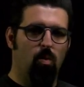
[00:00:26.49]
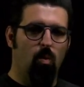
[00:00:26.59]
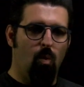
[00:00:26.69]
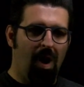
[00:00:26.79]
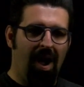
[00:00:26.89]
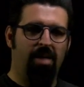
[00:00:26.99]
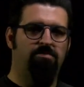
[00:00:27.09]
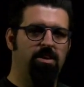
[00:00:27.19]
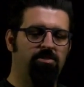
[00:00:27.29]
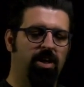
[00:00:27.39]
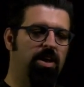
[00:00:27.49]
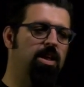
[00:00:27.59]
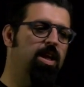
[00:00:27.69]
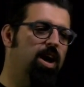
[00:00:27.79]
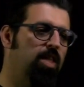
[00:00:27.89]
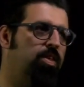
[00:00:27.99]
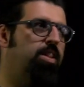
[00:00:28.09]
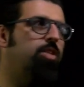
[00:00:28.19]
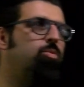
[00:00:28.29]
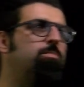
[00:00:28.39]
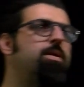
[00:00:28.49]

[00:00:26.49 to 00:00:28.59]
why vSAN, I think that would